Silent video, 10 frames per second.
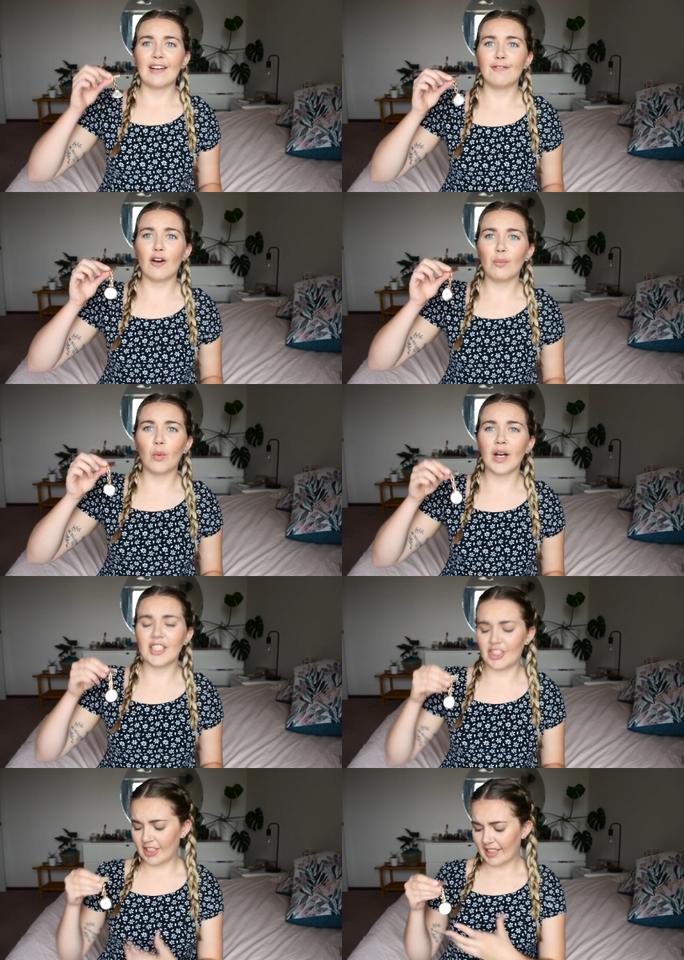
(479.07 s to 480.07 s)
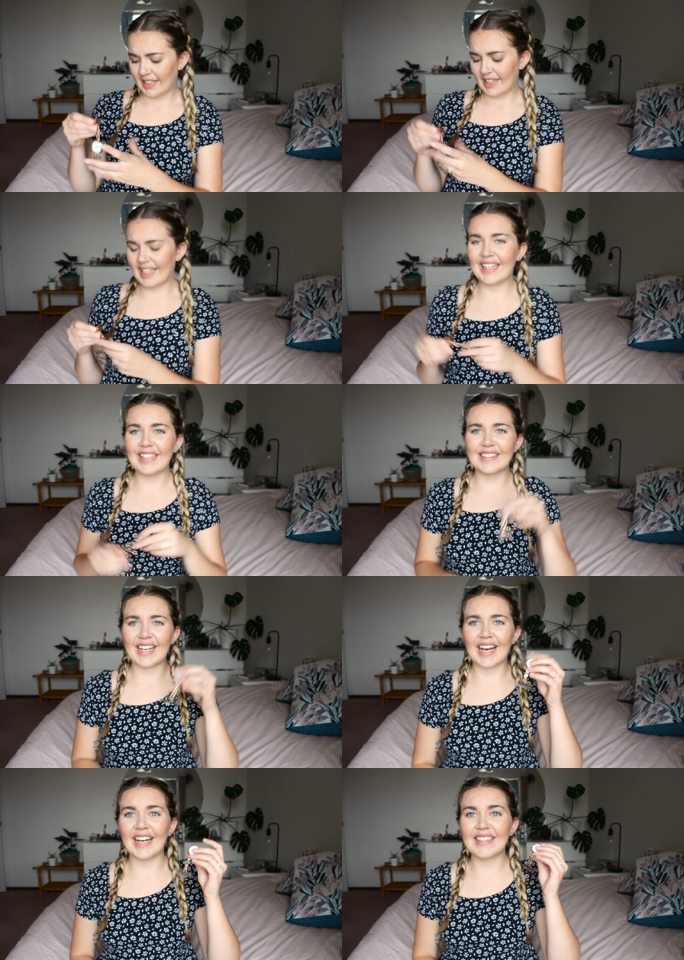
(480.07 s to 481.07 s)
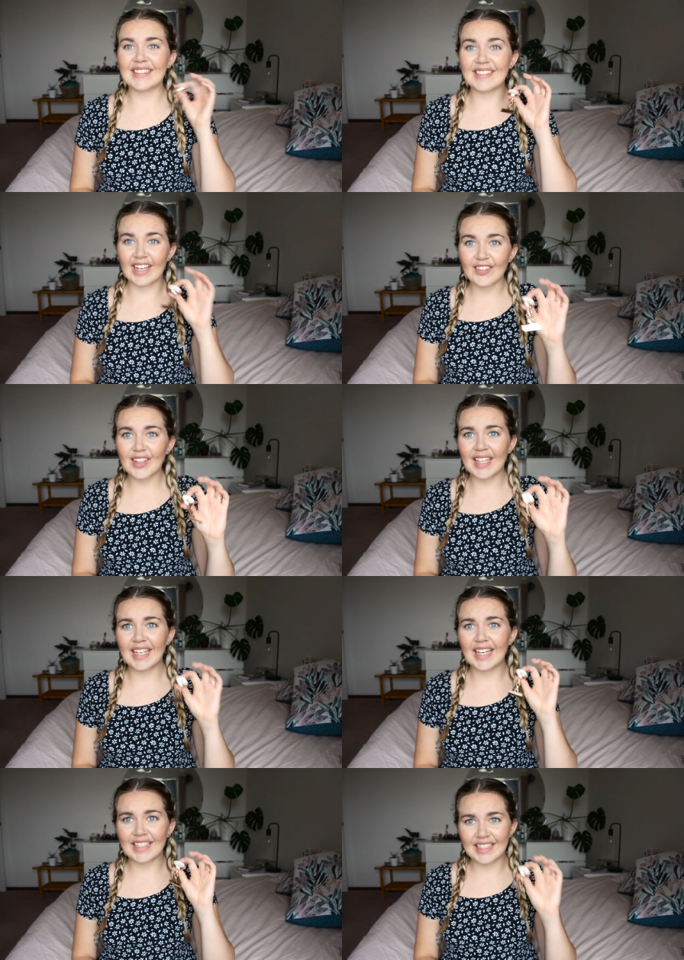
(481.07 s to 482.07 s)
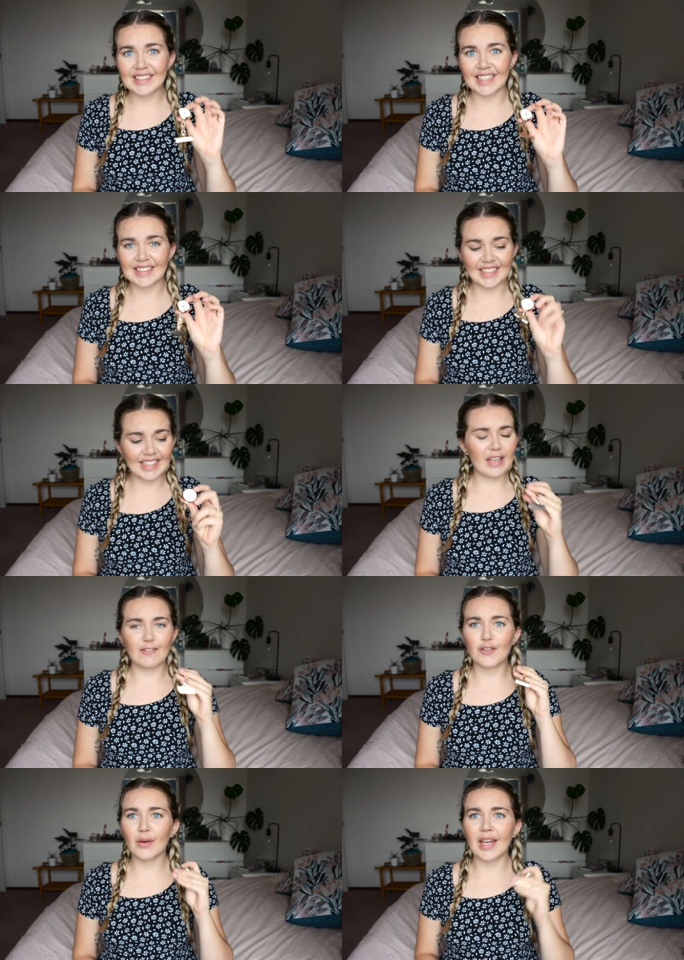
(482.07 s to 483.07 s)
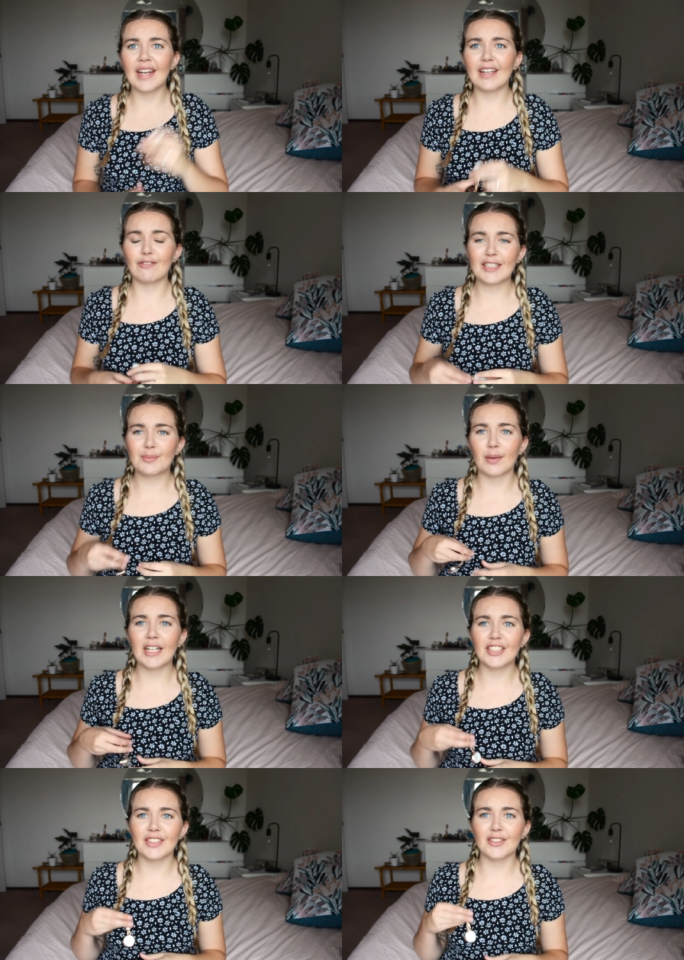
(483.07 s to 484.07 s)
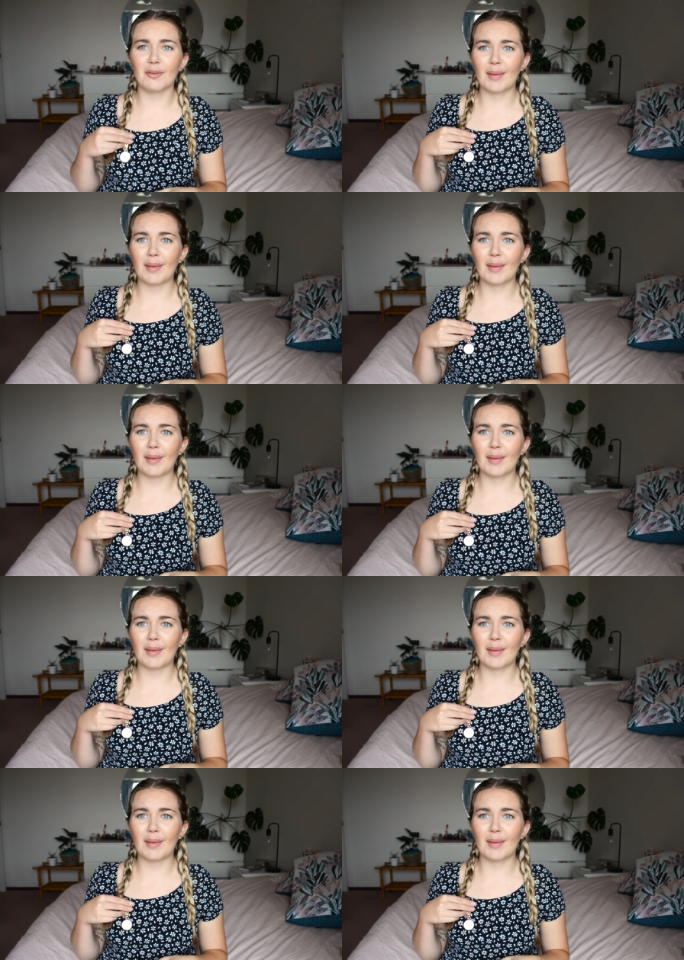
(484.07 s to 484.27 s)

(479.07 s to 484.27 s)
Fob watch. These are definitely a necessity. If you're counting respirations on a